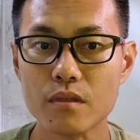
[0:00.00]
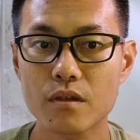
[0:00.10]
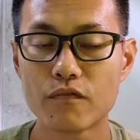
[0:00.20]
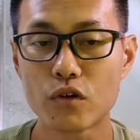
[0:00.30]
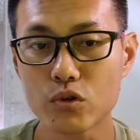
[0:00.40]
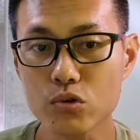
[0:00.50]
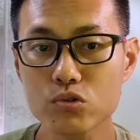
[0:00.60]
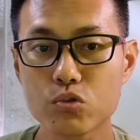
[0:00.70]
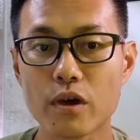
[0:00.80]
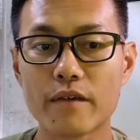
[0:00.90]
For
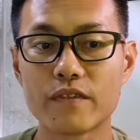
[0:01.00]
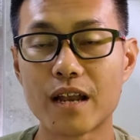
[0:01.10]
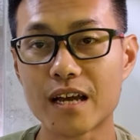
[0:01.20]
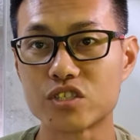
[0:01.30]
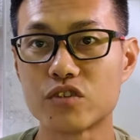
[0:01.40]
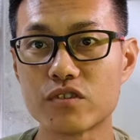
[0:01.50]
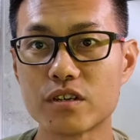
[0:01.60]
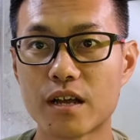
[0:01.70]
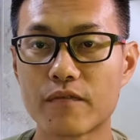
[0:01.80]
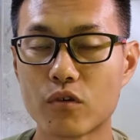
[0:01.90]
those who have the luxury,
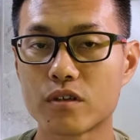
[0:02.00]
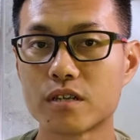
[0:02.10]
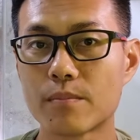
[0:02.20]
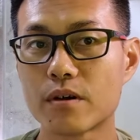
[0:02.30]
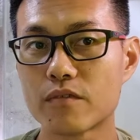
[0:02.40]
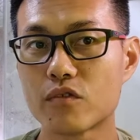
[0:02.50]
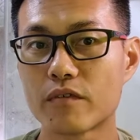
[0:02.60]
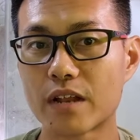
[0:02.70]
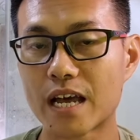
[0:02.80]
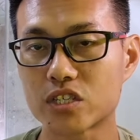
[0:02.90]
like for example, if you
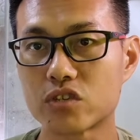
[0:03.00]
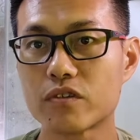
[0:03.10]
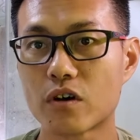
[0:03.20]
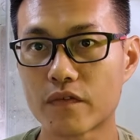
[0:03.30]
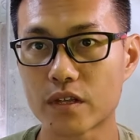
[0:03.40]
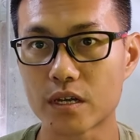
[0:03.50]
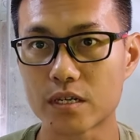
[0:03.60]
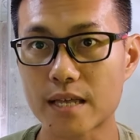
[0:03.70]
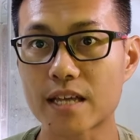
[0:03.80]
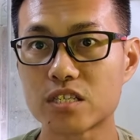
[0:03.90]
have the luxury of the
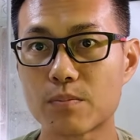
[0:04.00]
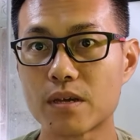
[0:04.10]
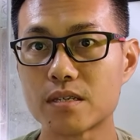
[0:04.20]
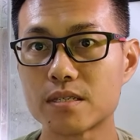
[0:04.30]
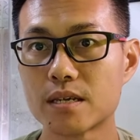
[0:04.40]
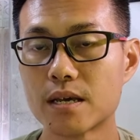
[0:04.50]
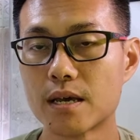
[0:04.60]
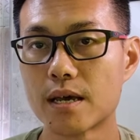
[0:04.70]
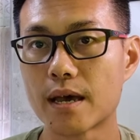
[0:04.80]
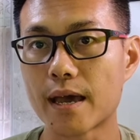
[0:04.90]
tank space,
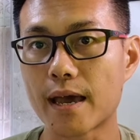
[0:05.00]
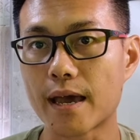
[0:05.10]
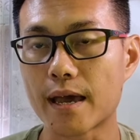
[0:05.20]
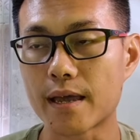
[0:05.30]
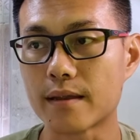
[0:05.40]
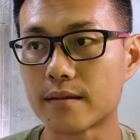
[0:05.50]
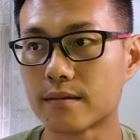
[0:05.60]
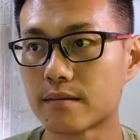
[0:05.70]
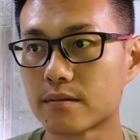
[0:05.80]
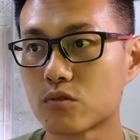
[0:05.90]

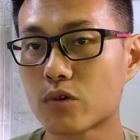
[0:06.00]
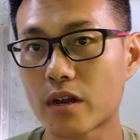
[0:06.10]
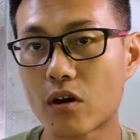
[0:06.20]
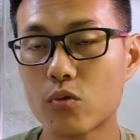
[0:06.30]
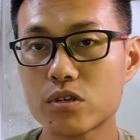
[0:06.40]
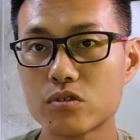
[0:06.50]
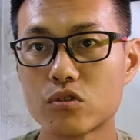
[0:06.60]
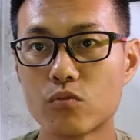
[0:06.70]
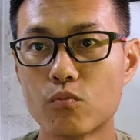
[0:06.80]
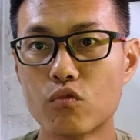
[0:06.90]
and you can always
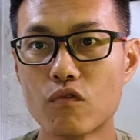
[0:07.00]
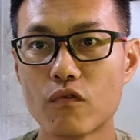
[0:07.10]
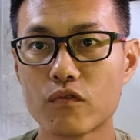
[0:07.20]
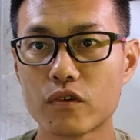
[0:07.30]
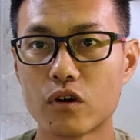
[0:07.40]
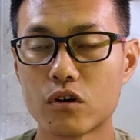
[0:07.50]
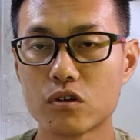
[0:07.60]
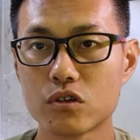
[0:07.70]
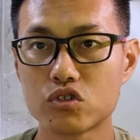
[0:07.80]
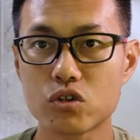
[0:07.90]
move
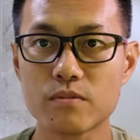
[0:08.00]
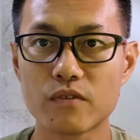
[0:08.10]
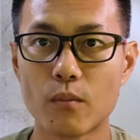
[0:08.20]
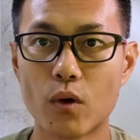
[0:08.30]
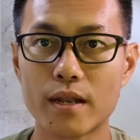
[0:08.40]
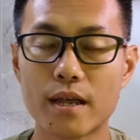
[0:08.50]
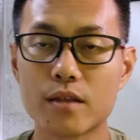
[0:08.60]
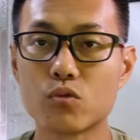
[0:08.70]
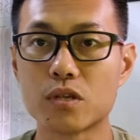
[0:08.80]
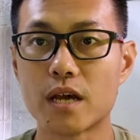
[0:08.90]
your streams from one
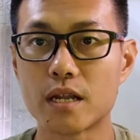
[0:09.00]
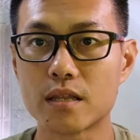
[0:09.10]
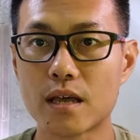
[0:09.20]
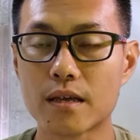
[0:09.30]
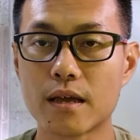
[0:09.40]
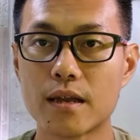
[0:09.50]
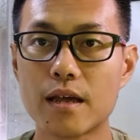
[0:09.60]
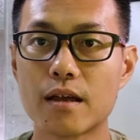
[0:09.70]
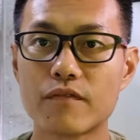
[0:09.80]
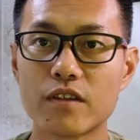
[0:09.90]
tank to the other tank, and
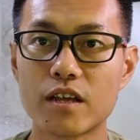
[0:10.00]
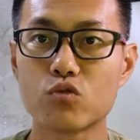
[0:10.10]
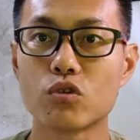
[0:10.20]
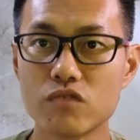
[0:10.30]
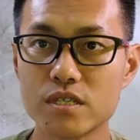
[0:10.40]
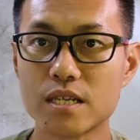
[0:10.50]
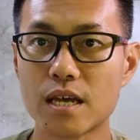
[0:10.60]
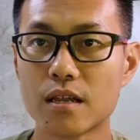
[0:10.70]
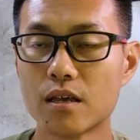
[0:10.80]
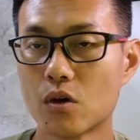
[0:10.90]
then after that do a
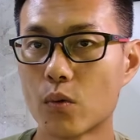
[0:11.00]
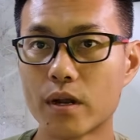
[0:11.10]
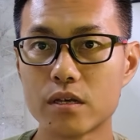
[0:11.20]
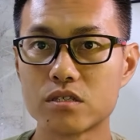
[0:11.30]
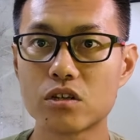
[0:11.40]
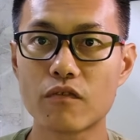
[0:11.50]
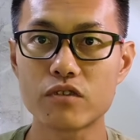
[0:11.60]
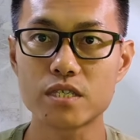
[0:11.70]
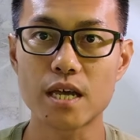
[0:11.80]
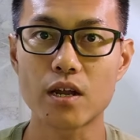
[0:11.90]
reset, whether it's soft
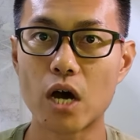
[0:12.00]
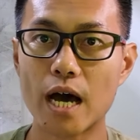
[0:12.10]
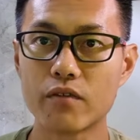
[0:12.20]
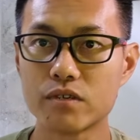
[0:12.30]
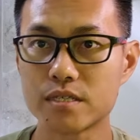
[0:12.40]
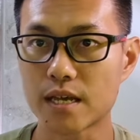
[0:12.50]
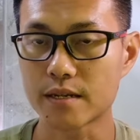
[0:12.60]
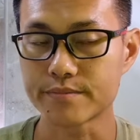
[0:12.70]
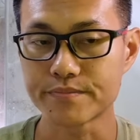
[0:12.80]
reset or hard reset.